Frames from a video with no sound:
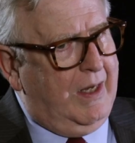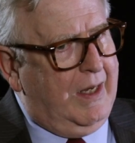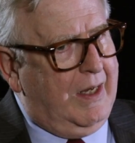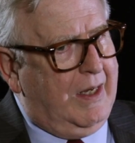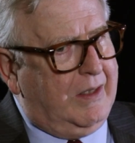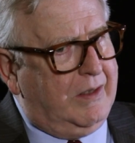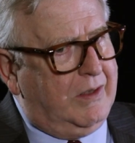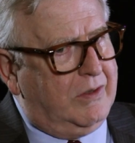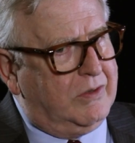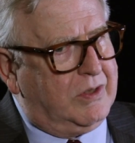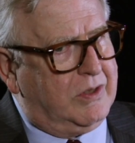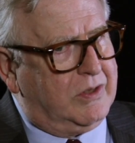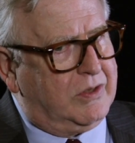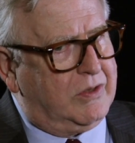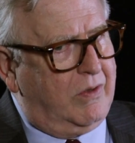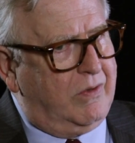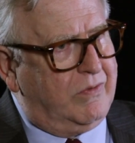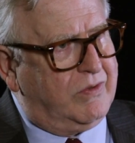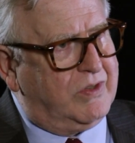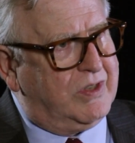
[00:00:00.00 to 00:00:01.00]
And there's a
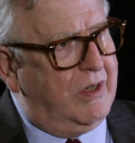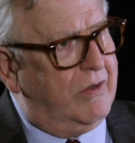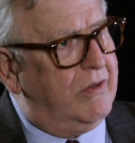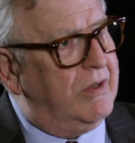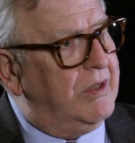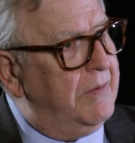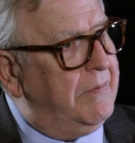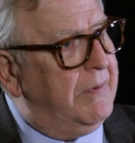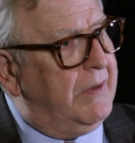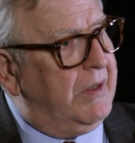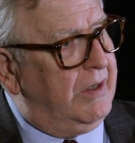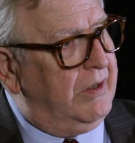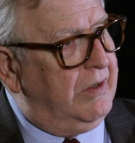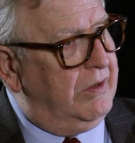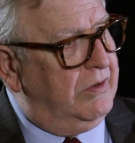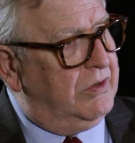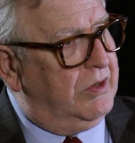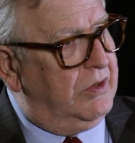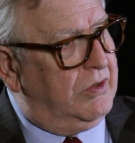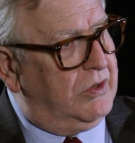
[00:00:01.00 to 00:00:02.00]
sort of
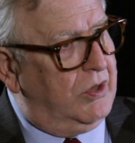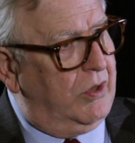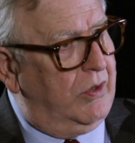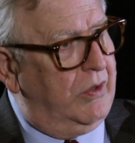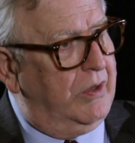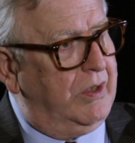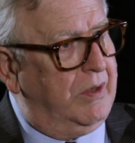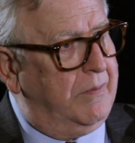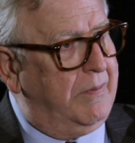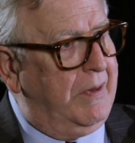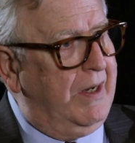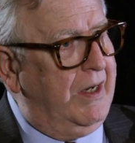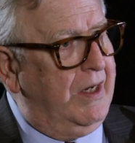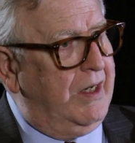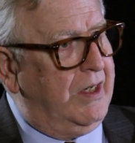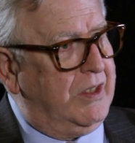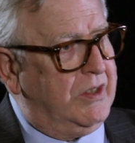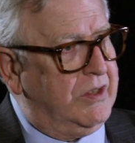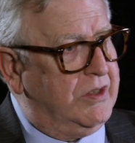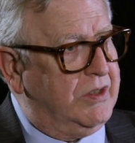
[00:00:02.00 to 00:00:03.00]
serendipity to turning the
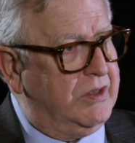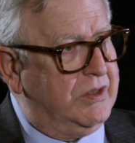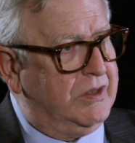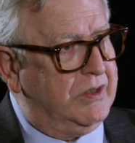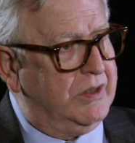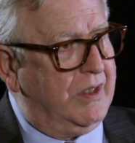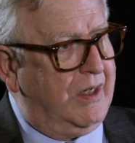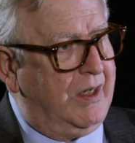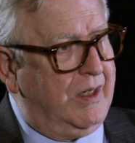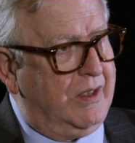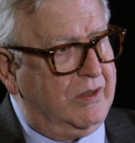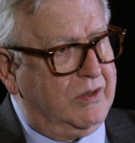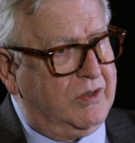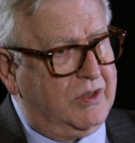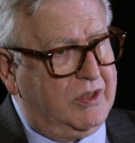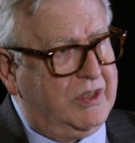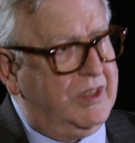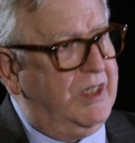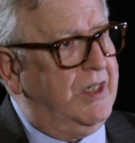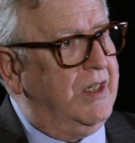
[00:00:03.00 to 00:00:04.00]
page and
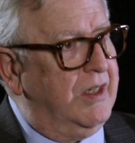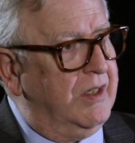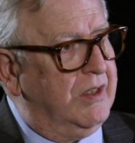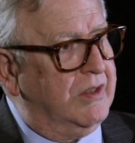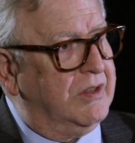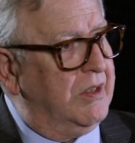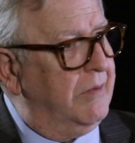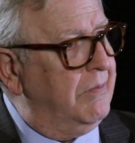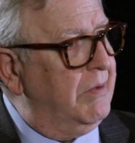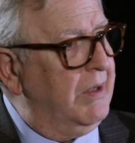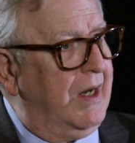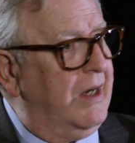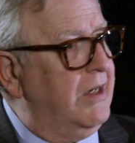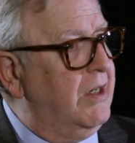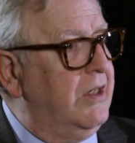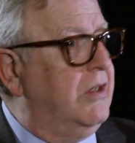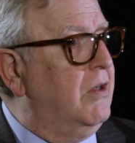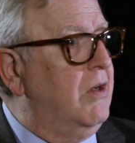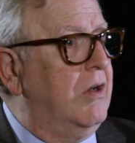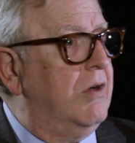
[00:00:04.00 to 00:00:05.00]
seeing something I
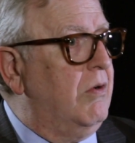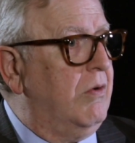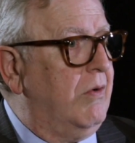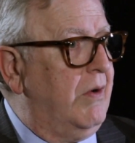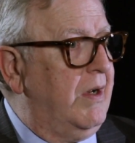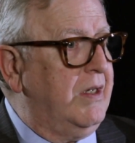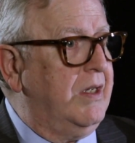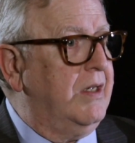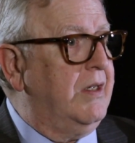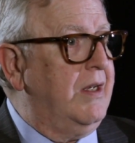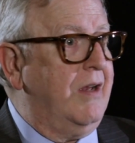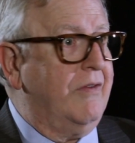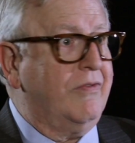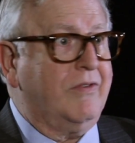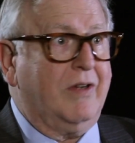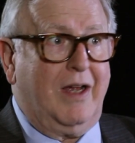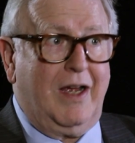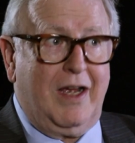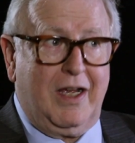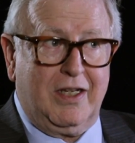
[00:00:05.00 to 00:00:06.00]
didn't know. I didn't have
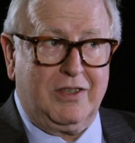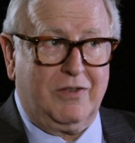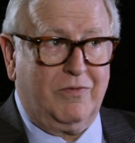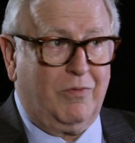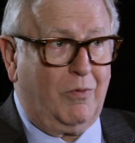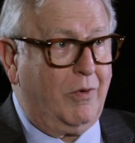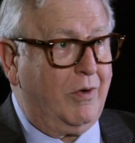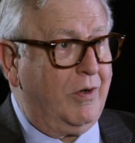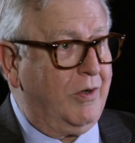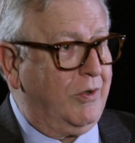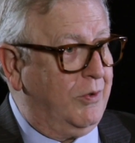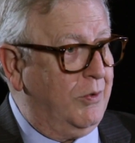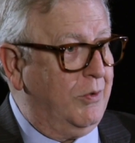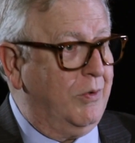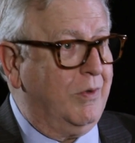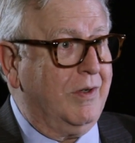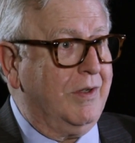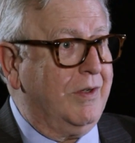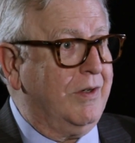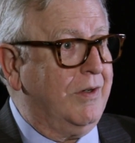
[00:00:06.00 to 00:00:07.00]
to ask for it or
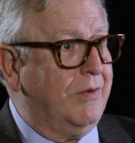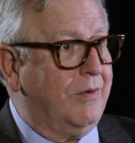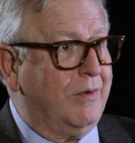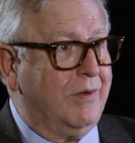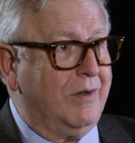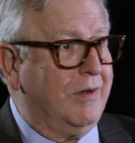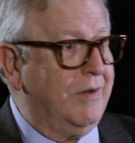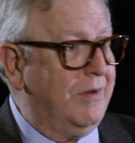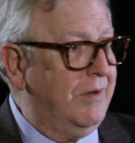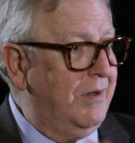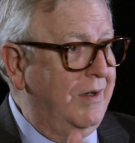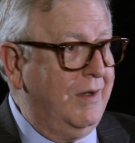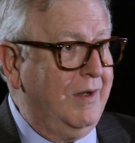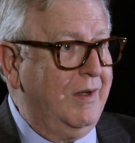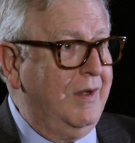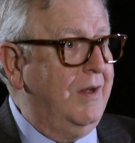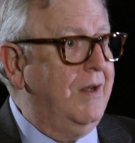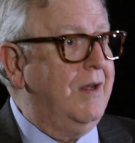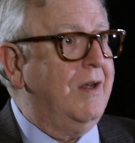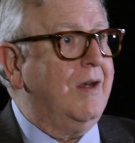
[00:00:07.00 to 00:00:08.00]
Google it
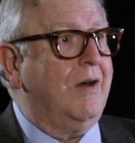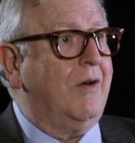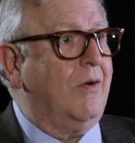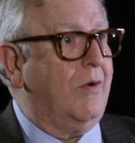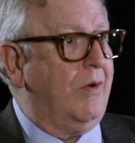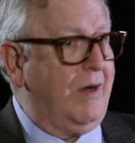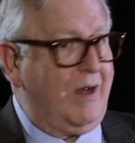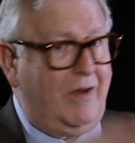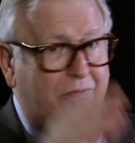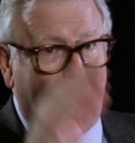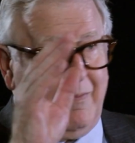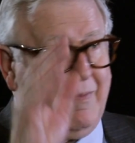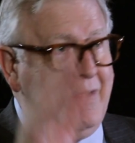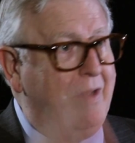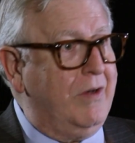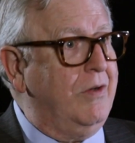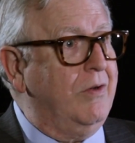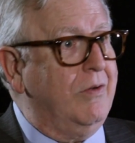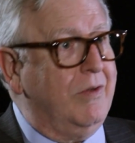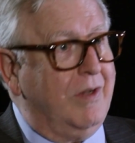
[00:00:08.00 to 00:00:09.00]
or have a
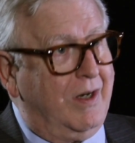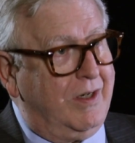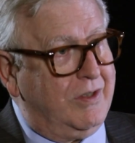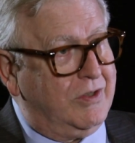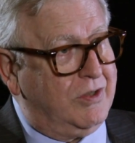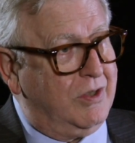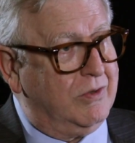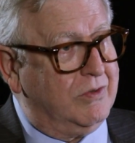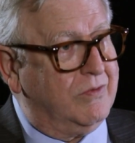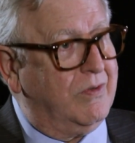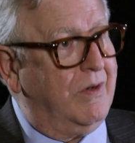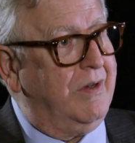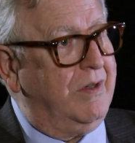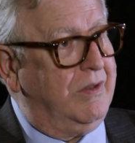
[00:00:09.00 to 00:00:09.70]
menu that I chose from.